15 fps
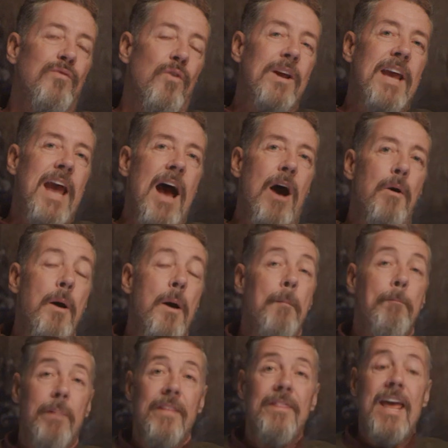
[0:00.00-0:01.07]
freak out,
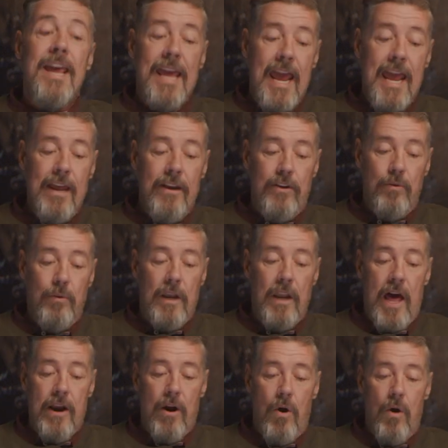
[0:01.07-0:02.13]
but they can do a
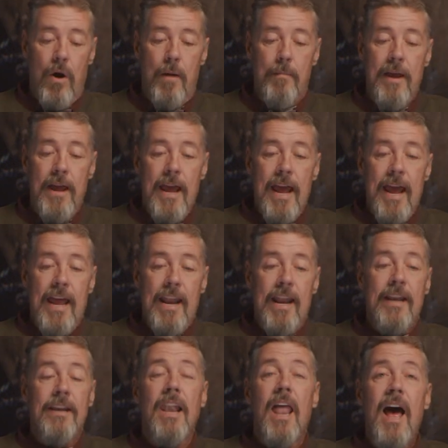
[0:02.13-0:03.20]
lot of harm. And
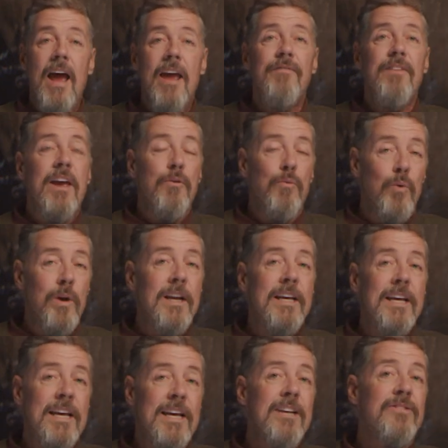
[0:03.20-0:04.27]
in life, it
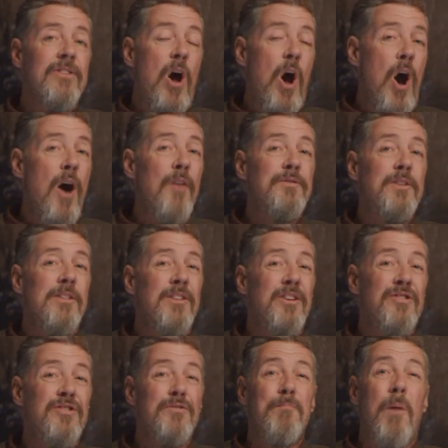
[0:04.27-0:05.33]
really is often the
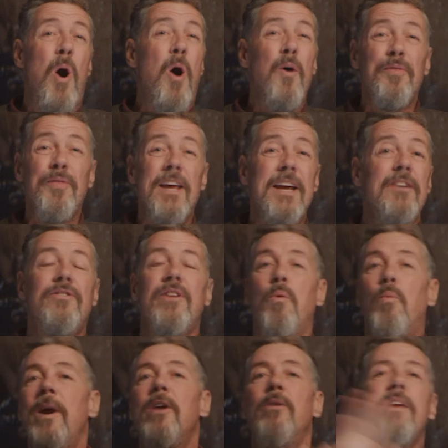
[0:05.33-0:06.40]
small things
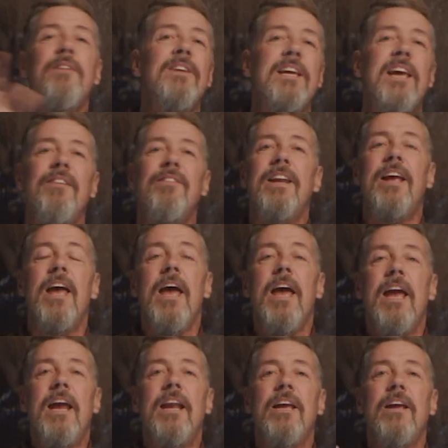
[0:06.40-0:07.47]
that we don't even give any,
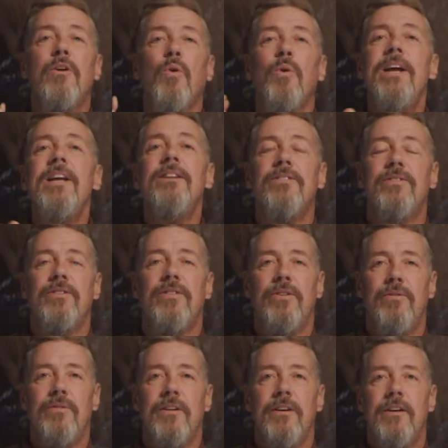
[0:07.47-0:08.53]
any credence
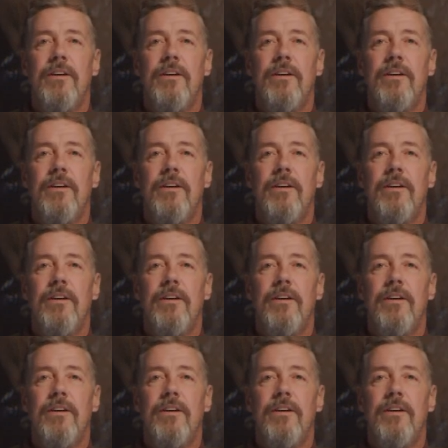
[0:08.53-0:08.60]
to